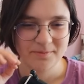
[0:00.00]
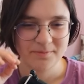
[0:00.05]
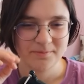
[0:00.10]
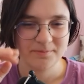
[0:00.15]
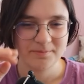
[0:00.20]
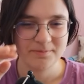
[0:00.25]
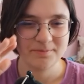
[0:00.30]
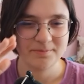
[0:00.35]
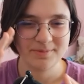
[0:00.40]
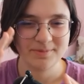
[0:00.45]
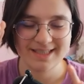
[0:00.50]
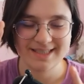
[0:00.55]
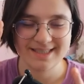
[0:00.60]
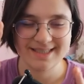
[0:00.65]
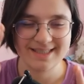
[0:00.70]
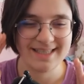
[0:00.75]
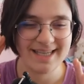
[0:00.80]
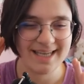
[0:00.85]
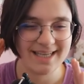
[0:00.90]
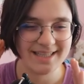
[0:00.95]
Please
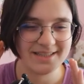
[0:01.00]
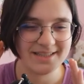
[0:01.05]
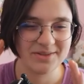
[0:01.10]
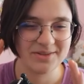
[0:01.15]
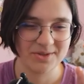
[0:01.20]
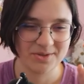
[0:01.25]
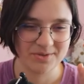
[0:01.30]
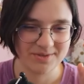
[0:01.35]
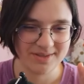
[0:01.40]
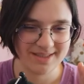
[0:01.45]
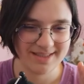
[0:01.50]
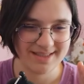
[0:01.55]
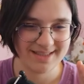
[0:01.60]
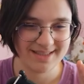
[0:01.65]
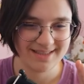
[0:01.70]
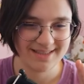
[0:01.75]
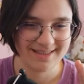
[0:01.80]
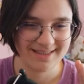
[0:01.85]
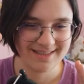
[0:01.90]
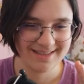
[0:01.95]
get nervous.
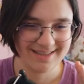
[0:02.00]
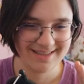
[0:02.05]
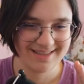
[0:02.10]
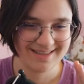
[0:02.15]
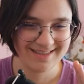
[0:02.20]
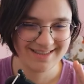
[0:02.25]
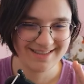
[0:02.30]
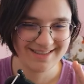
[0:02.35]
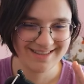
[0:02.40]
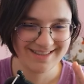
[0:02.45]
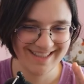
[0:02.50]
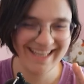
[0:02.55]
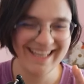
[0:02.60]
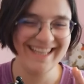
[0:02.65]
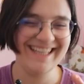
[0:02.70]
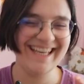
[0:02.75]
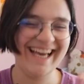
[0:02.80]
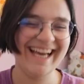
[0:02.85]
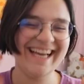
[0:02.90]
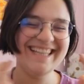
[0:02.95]

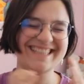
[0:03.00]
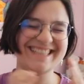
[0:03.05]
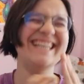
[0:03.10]
Yes.